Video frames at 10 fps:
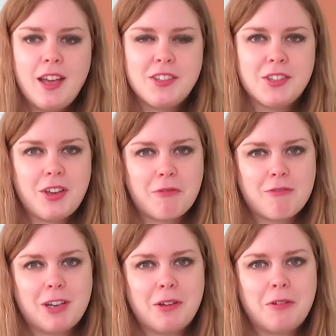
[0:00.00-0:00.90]

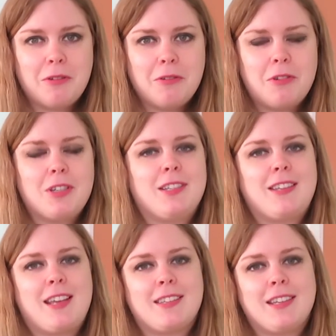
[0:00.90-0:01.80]
discovering gorgeous
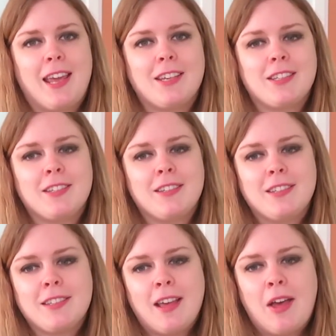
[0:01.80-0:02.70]

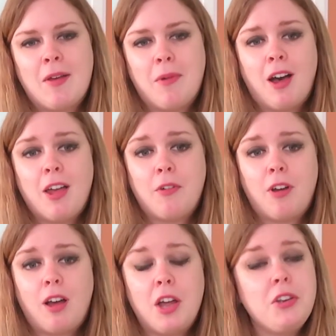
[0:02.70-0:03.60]
destinations either
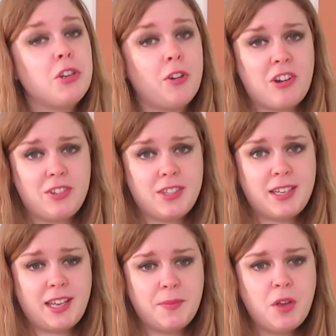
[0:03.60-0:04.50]
under your own
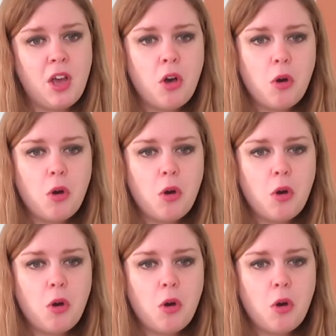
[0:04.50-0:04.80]
steam